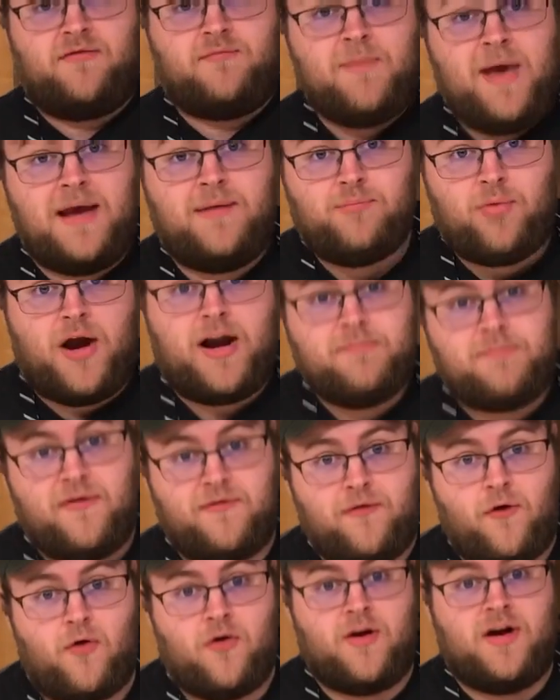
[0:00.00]
I've made
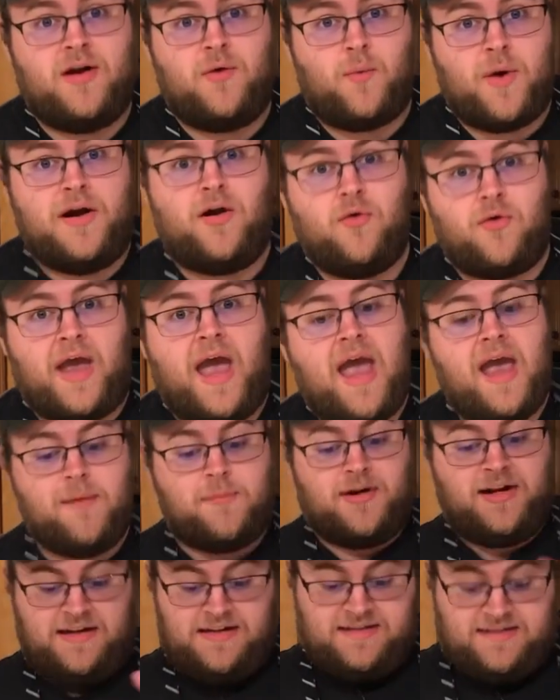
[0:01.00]
bread before and it went
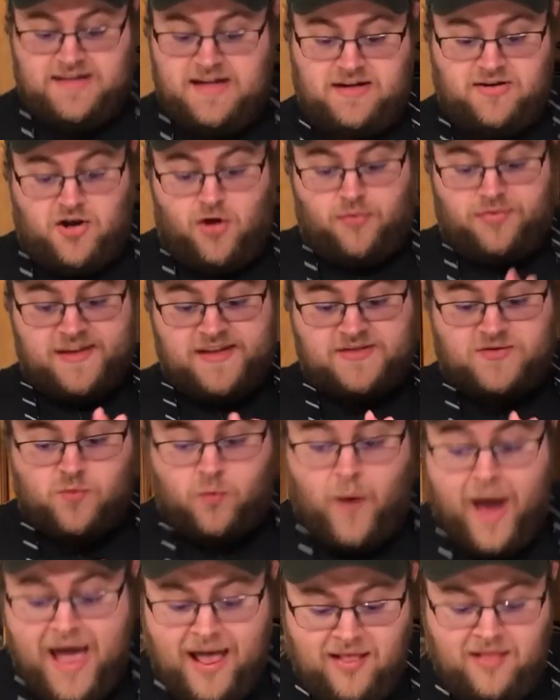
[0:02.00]
okay, but it didn't go
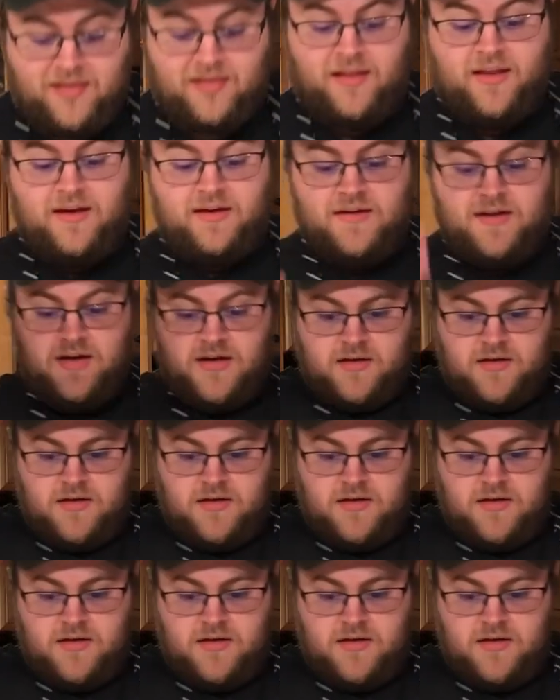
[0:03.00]
this well.